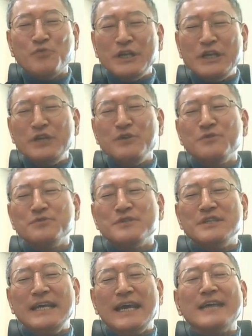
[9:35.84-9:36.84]

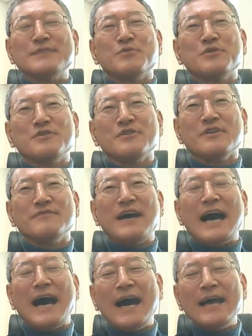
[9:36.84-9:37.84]
reduce the export of
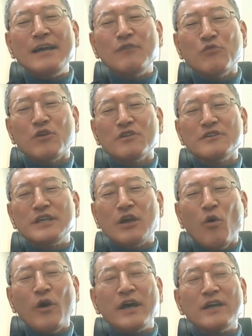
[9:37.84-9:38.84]
high-quality
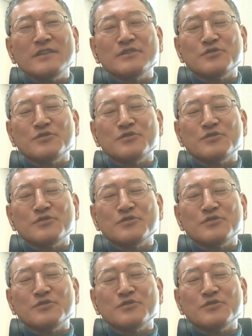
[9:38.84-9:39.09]
oil